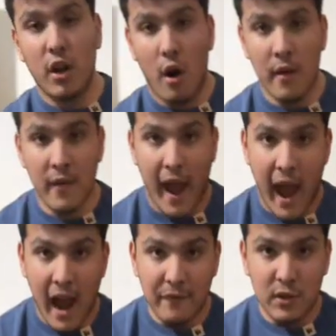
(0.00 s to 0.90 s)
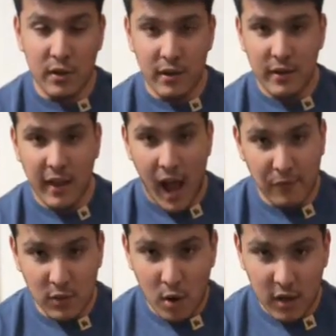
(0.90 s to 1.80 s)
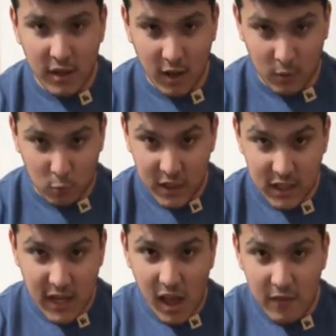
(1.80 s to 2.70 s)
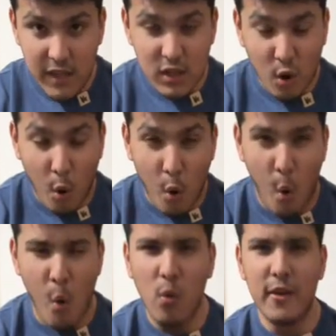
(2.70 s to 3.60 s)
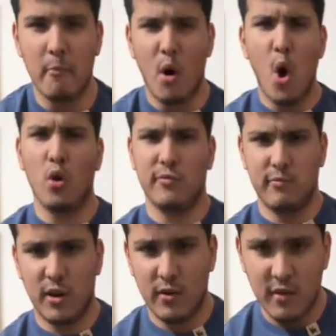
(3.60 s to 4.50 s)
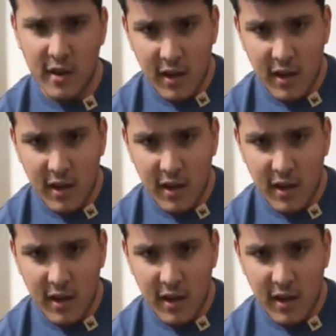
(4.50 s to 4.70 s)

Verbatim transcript: on the after aftermarket like resale of these holy balls bro